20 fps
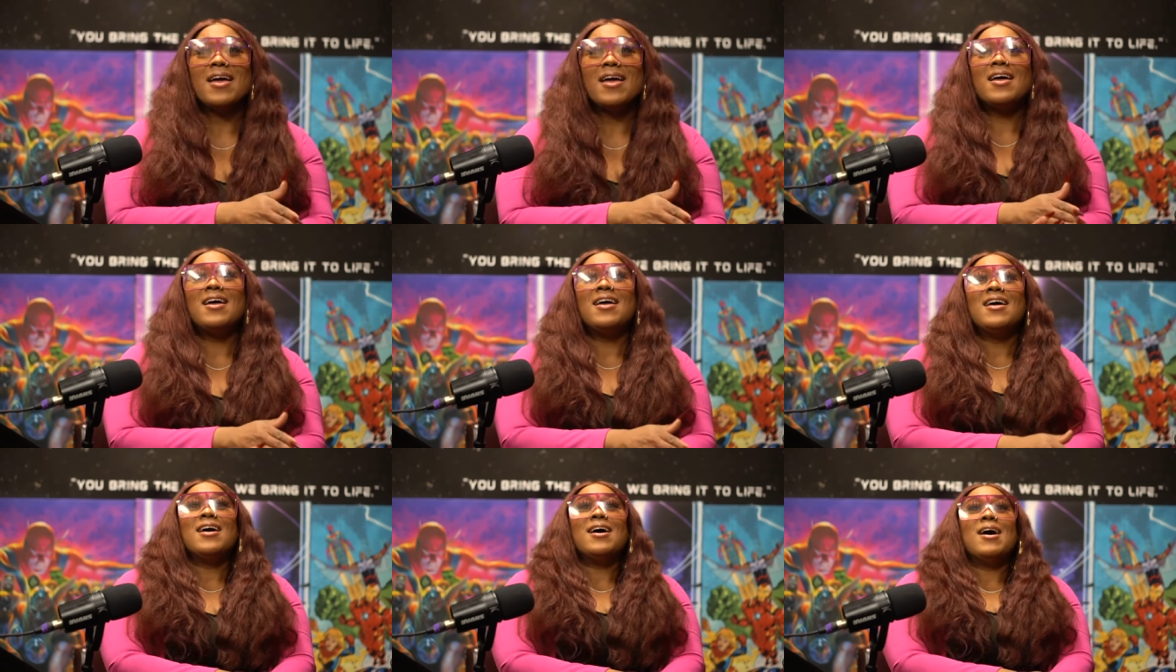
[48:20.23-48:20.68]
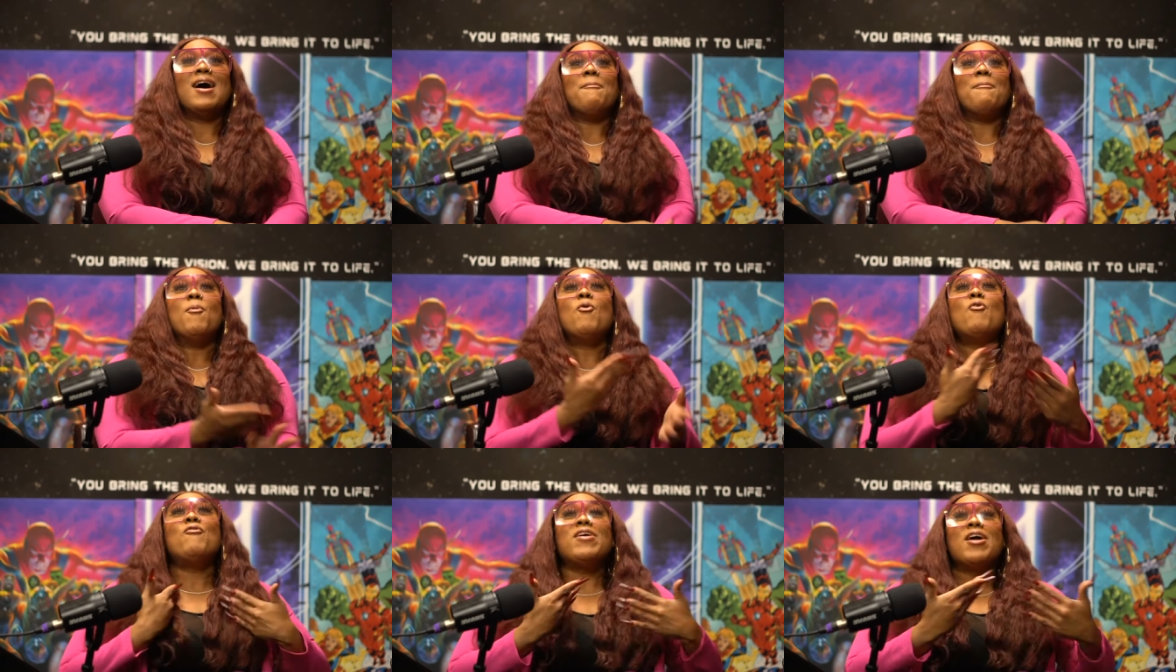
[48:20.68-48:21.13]
but
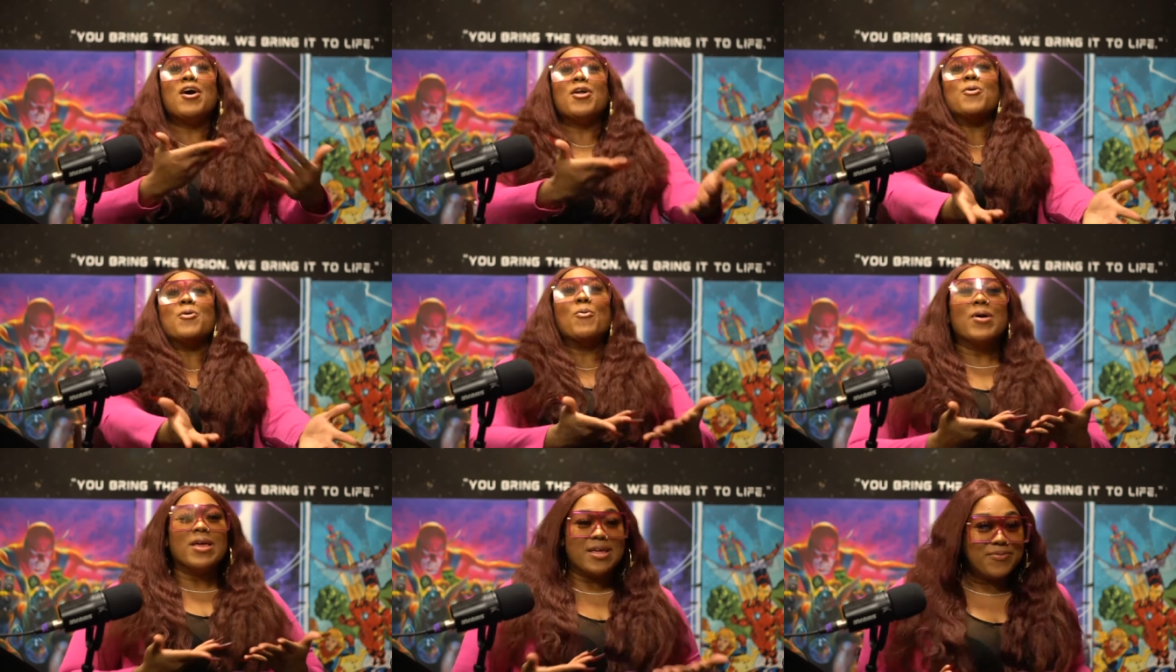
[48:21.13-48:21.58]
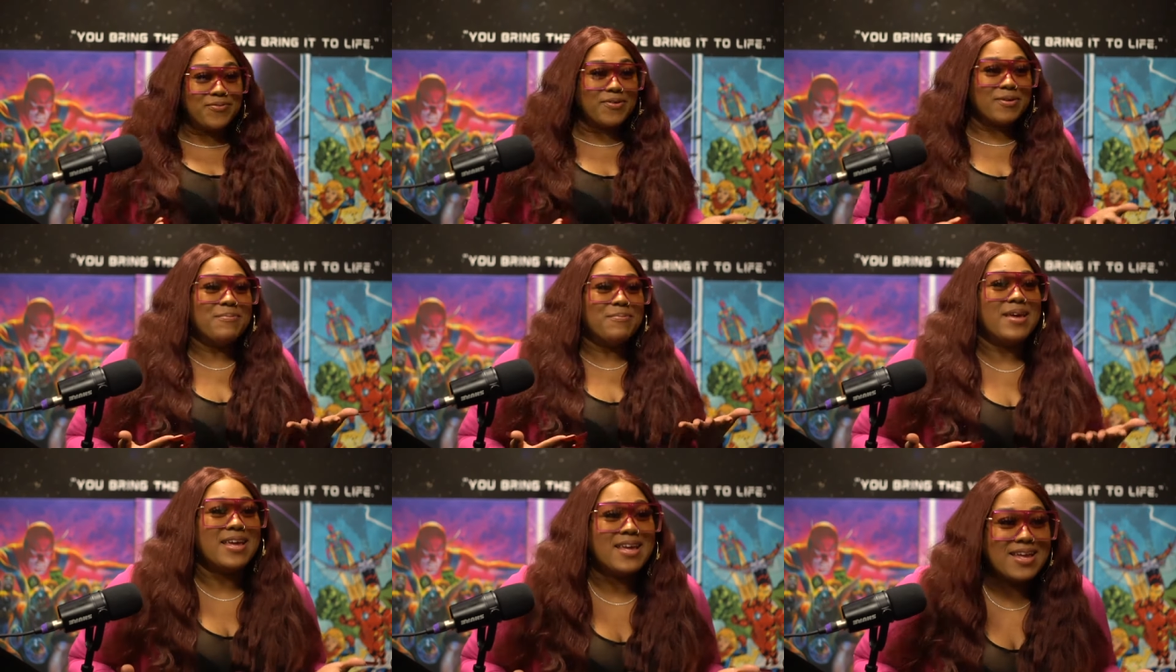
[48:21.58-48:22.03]
movie of the week for
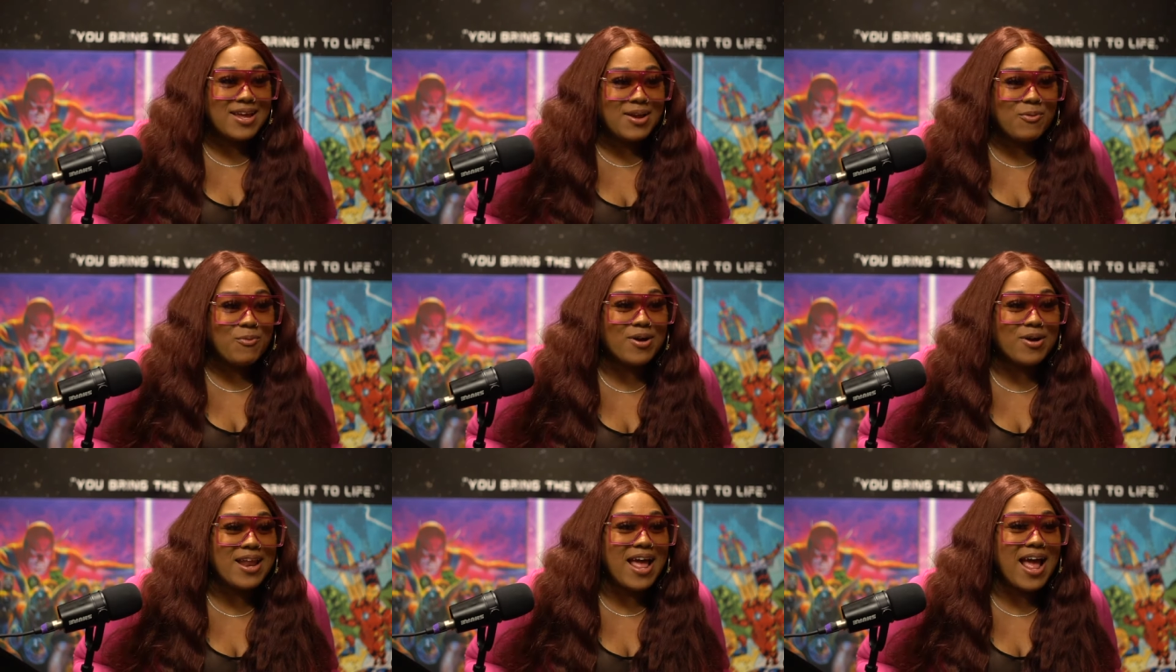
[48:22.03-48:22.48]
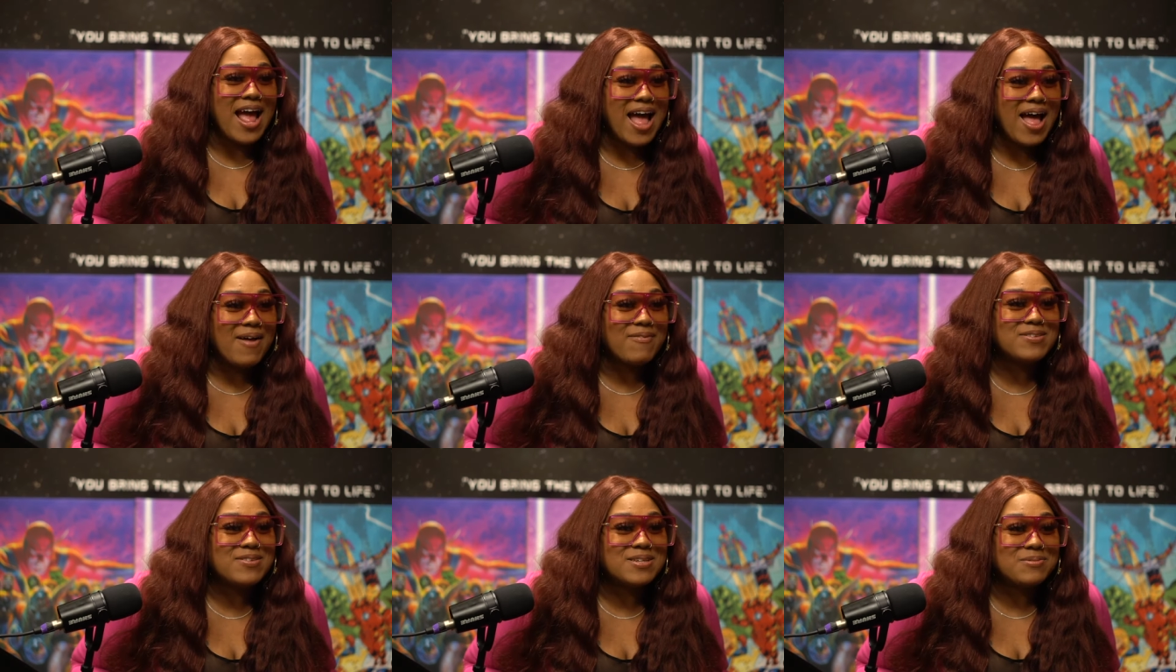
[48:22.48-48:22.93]
me would
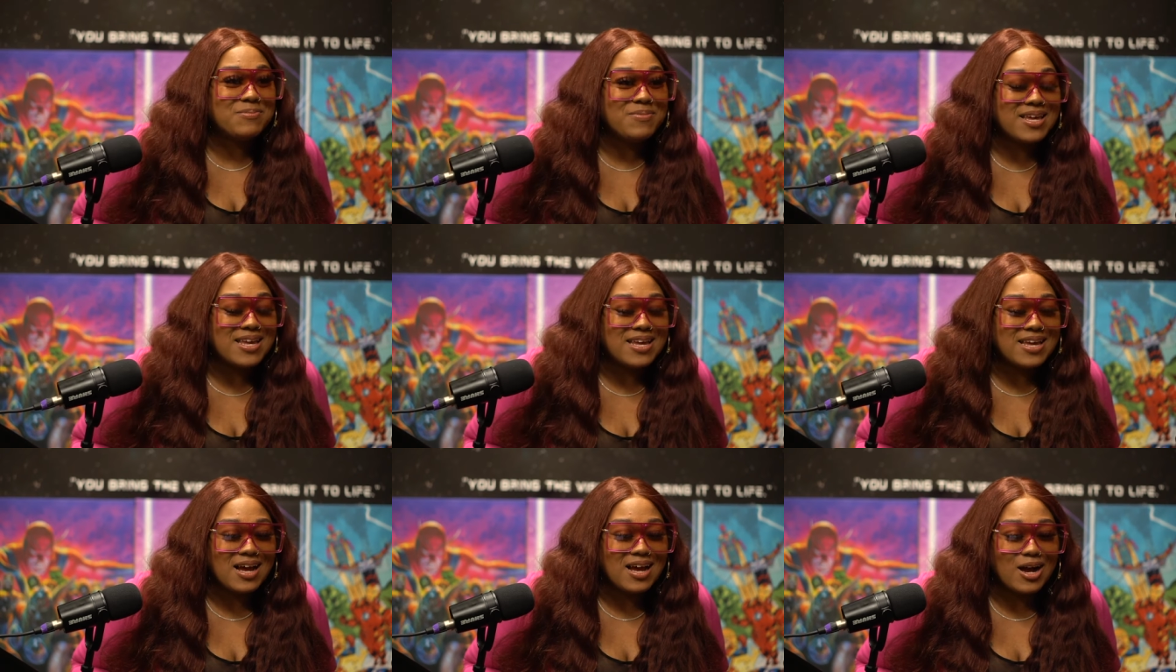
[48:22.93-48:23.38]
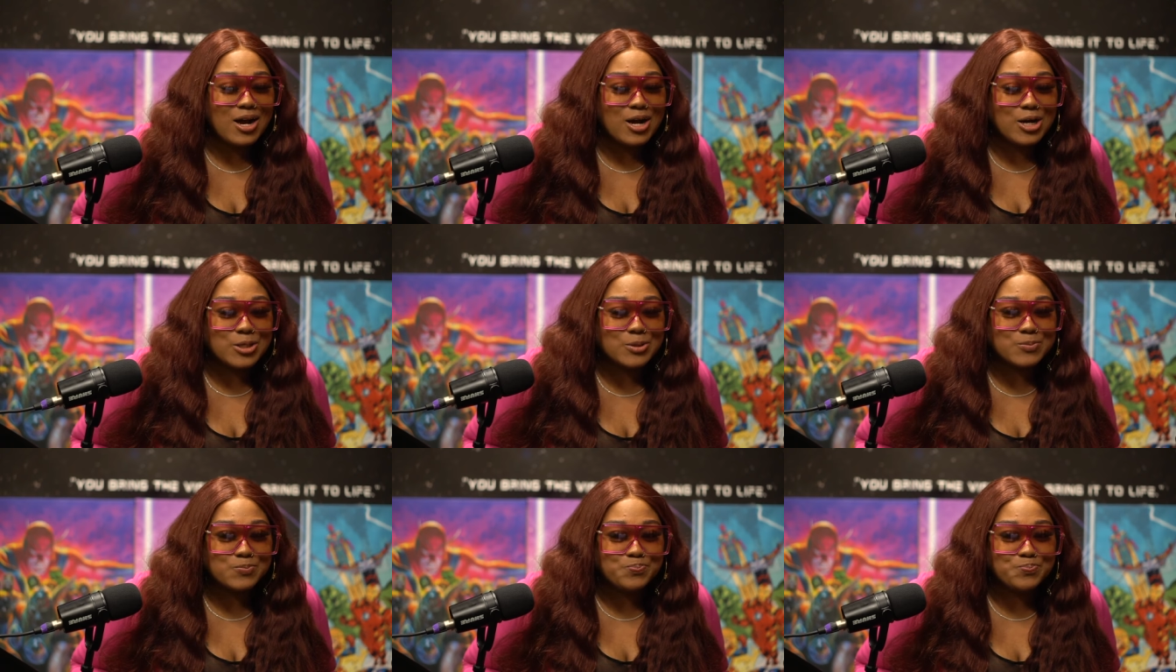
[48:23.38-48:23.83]
have to be
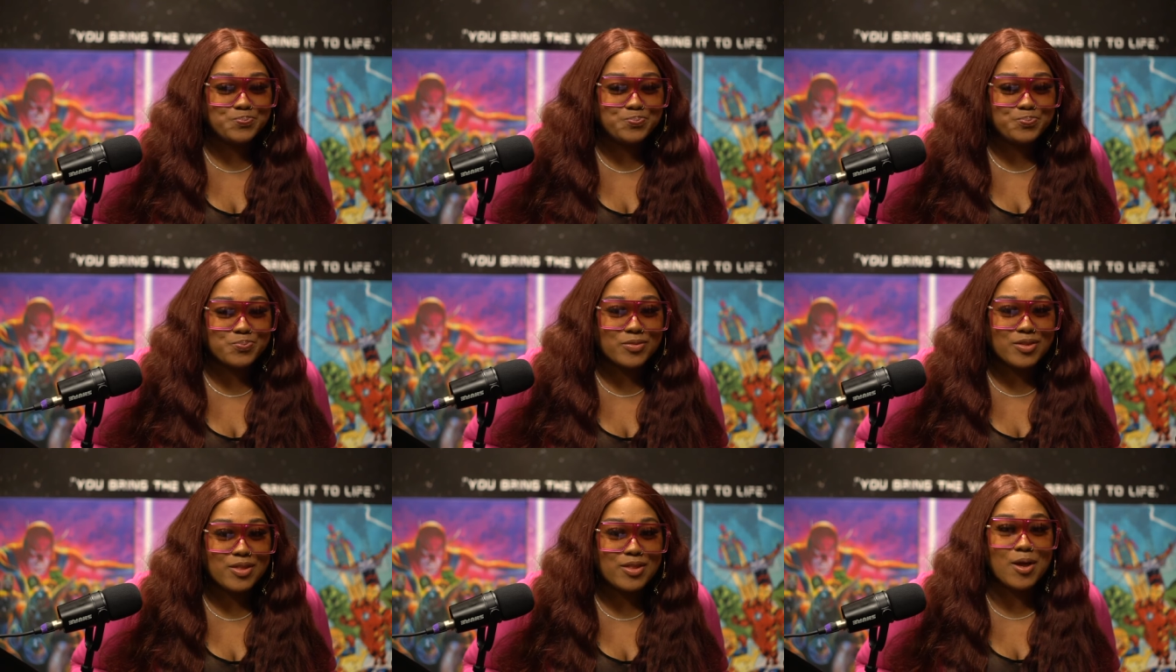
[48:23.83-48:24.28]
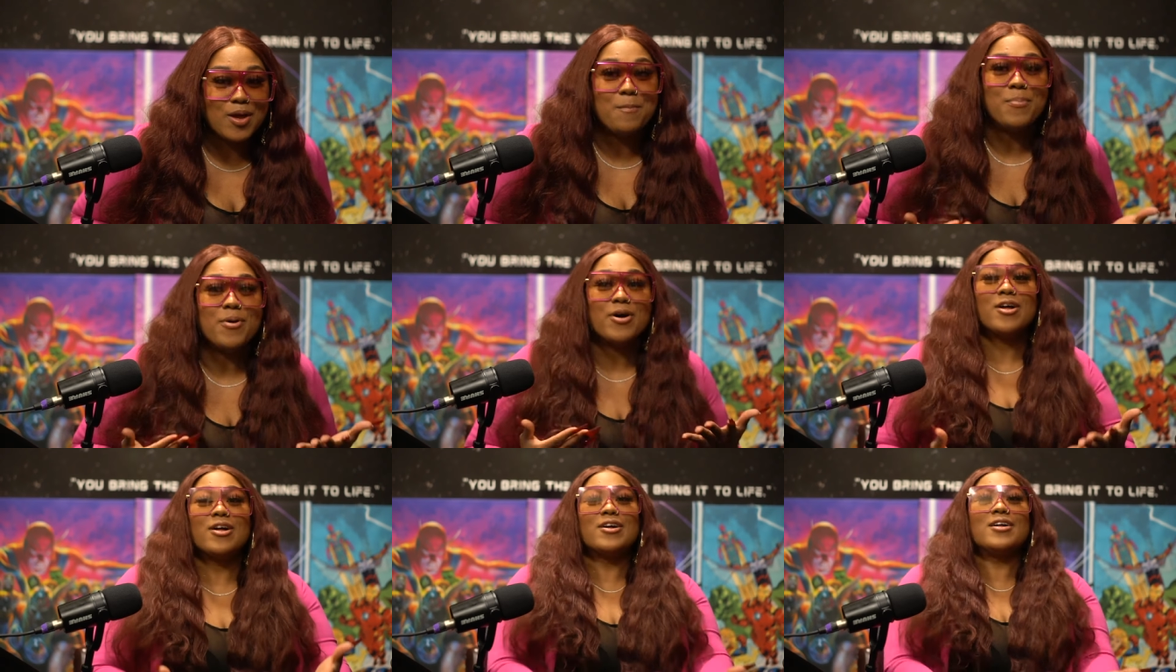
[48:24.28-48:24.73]
um the
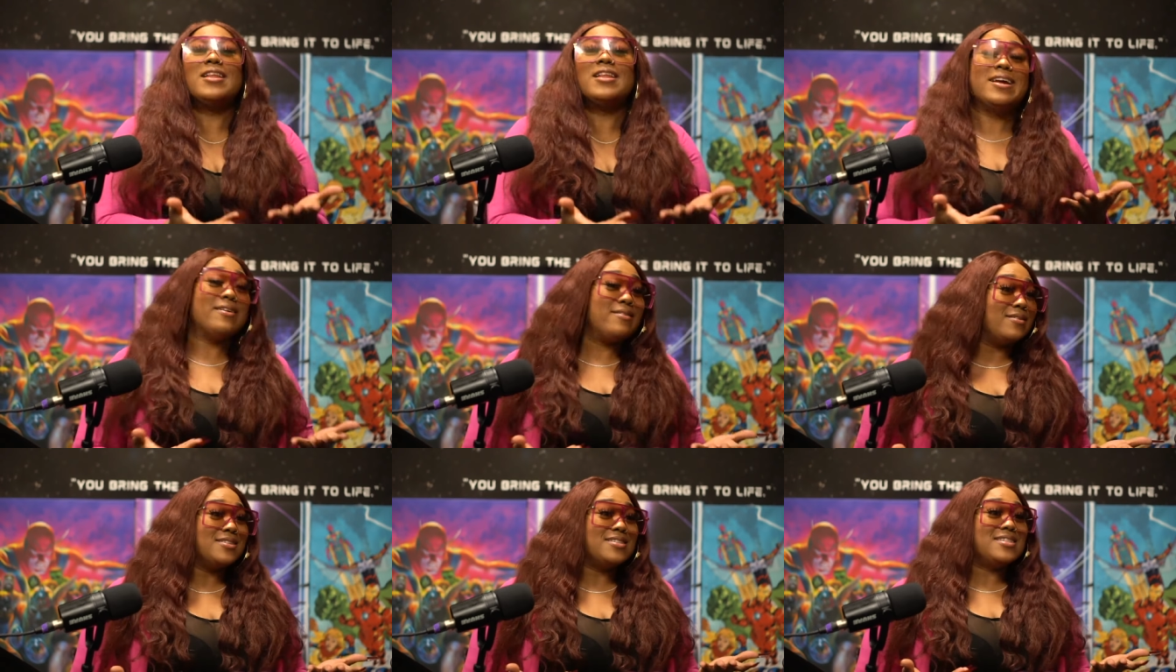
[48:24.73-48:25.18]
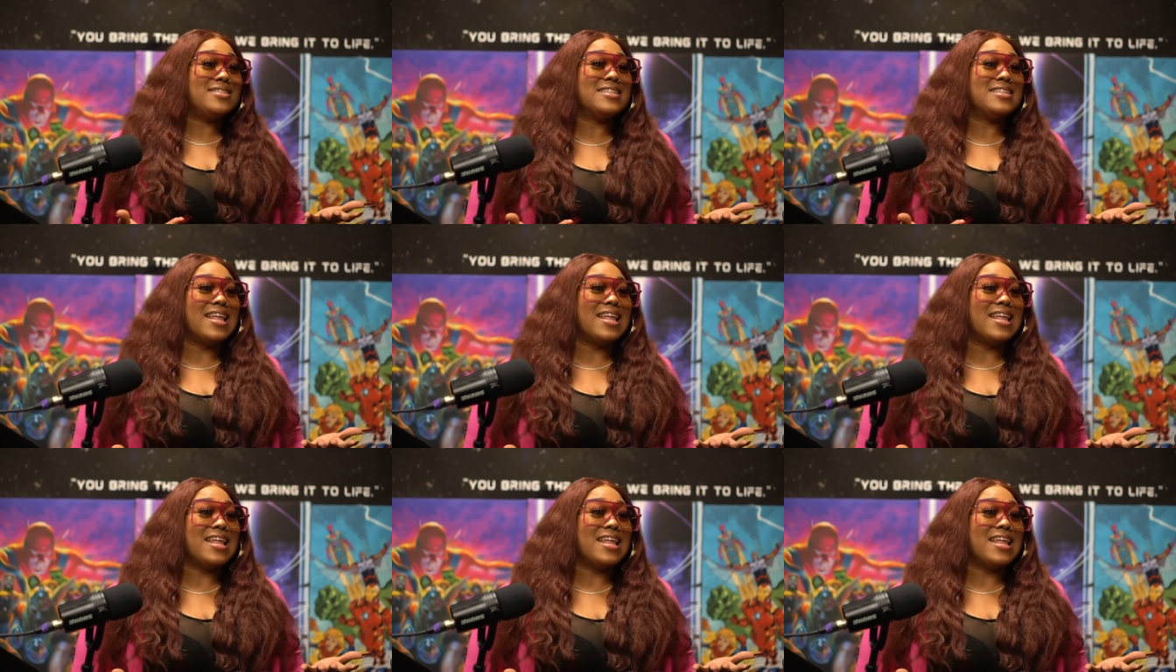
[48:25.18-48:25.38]
Book of Clarence.